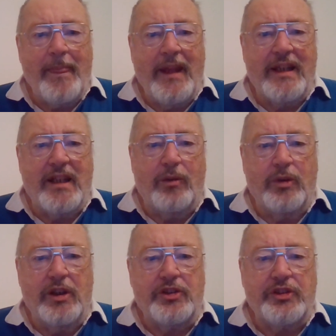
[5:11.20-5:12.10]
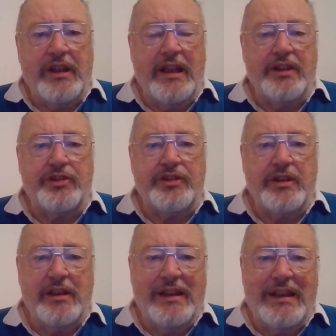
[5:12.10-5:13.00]
It got worse as
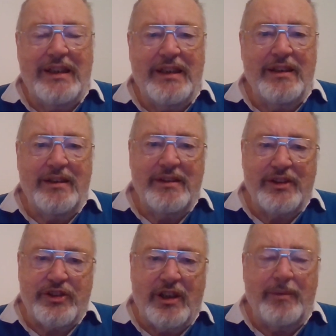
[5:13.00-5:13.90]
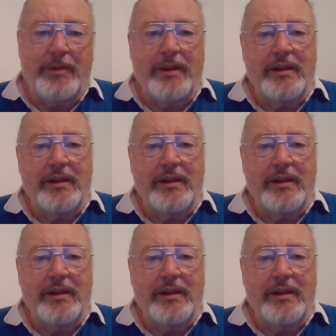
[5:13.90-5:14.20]
this time